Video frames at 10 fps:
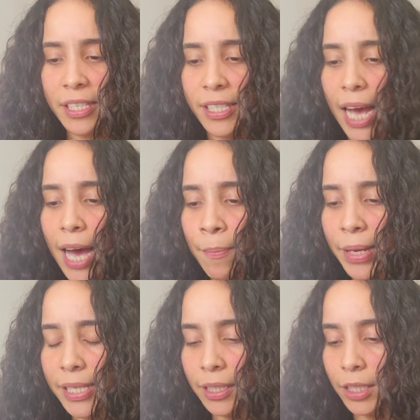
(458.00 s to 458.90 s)
sad
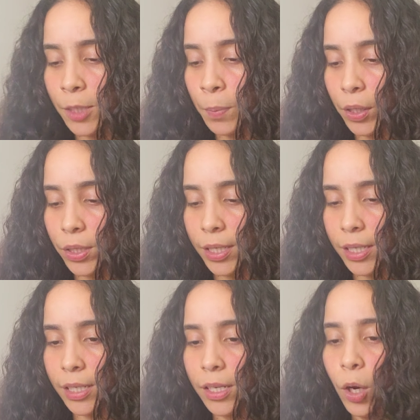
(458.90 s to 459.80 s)
missing this
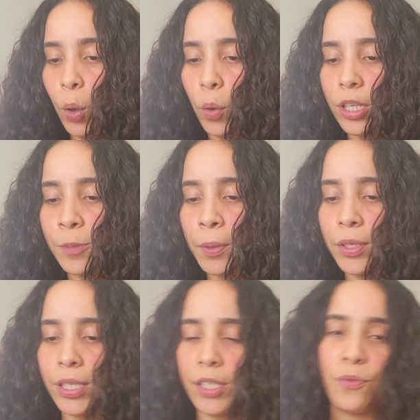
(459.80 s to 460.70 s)
person, or this
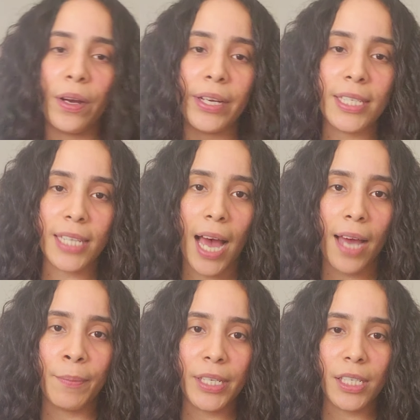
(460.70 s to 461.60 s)
person is very
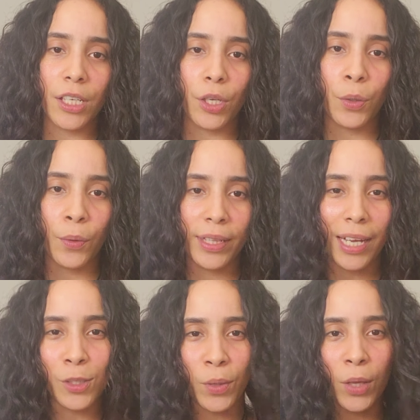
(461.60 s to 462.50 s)
sad missing you, and
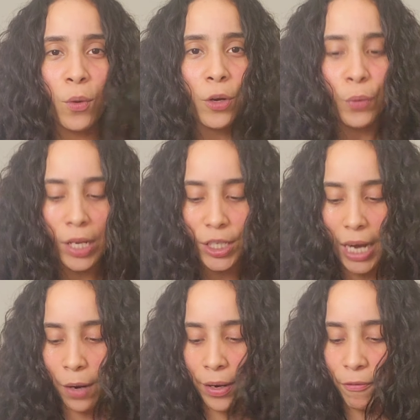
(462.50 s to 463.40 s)
that's why they want to reach
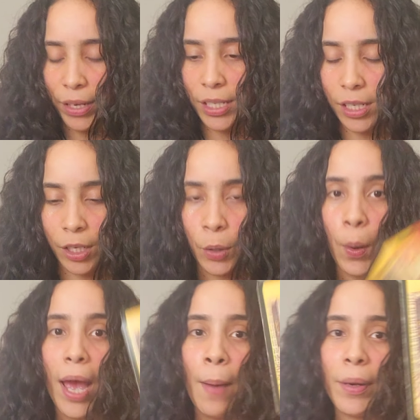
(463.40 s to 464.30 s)
out and visit you.
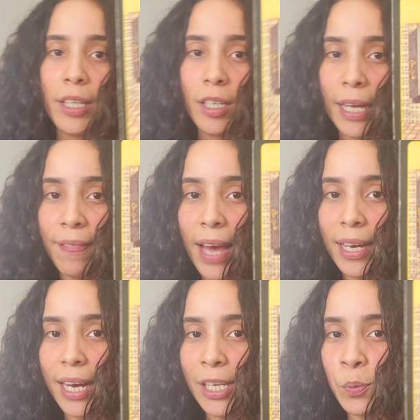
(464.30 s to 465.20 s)
But look at that,
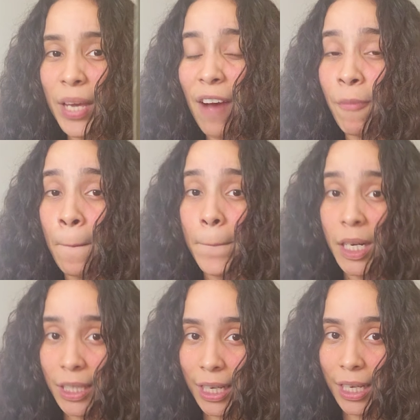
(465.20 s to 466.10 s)
guys. We have
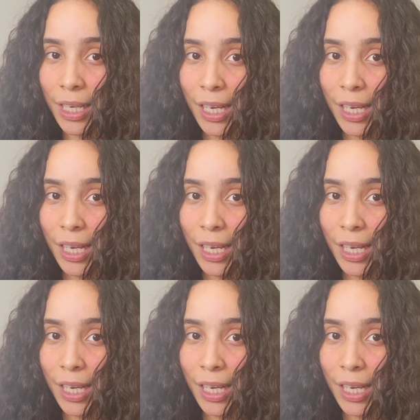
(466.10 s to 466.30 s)
money.